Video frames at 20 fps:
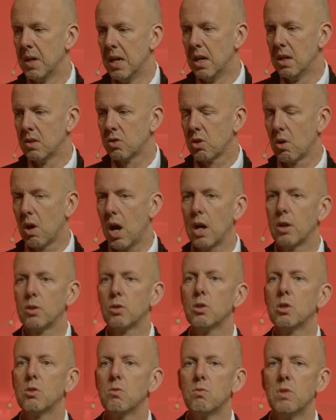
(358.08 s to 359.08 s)
So how do
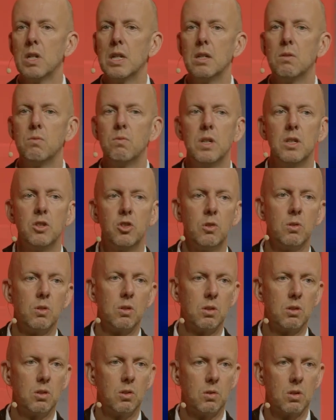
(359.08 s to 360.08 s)
you really reach
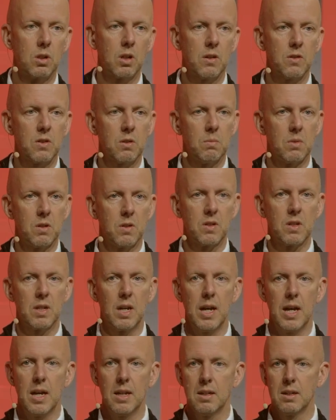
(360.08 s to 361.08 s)
your customers?
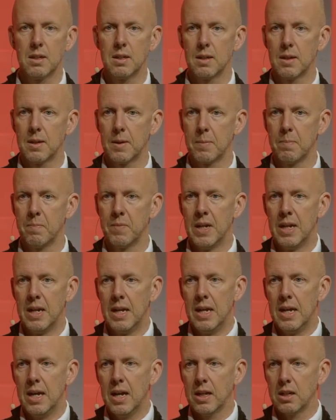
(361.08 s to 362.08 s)

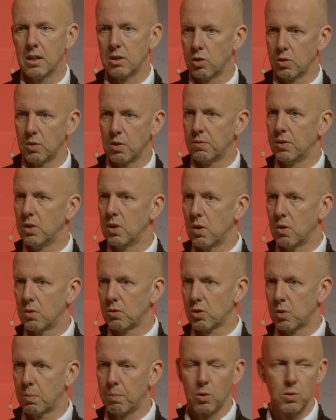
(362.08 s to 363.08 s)
And I don't know if you know,
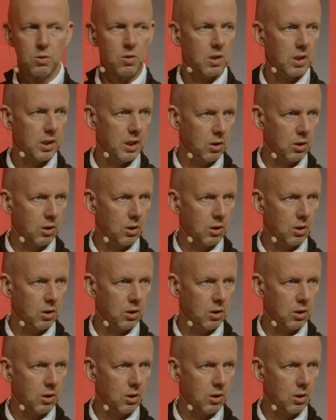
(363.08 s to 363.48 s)
supposedly